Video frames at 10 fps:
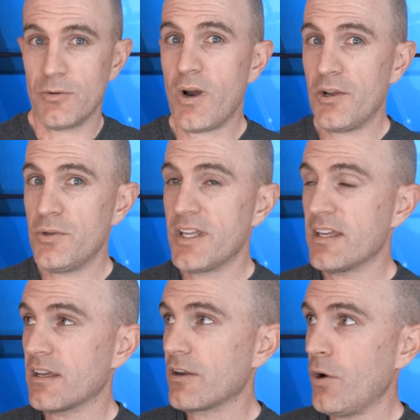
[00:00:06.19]
The Wahoo
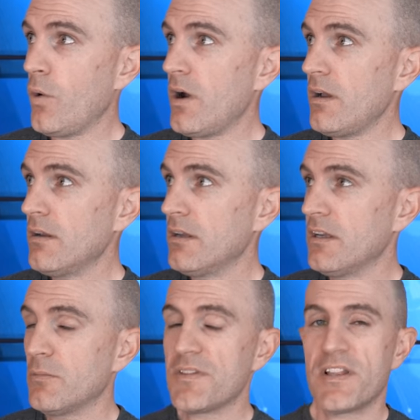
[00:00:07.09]
Kickr Core
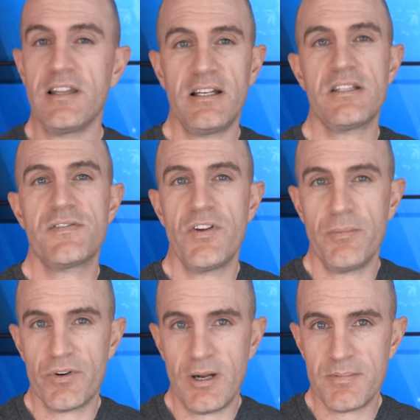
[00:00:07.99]
with the latest
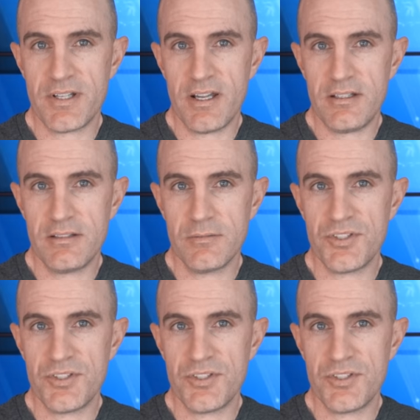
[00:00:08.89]
firmware update,